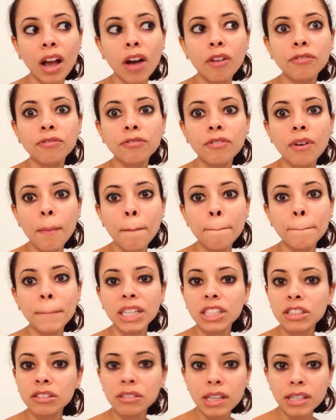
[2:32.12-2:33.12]
of
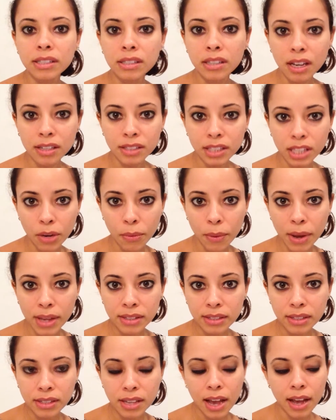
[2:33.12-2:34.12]
much less
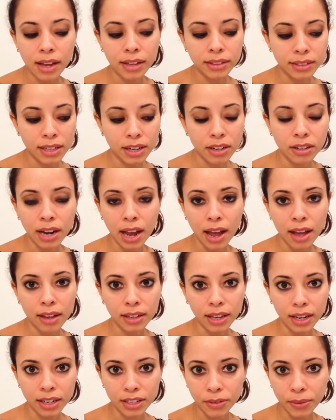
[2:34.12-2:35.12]
consequence and they are
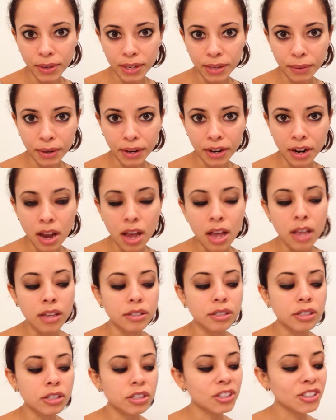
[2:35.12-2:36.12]
not getting you anywhere.
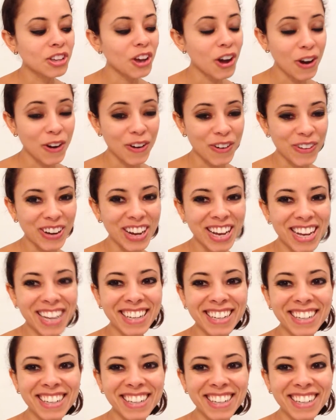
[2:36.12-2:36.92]
So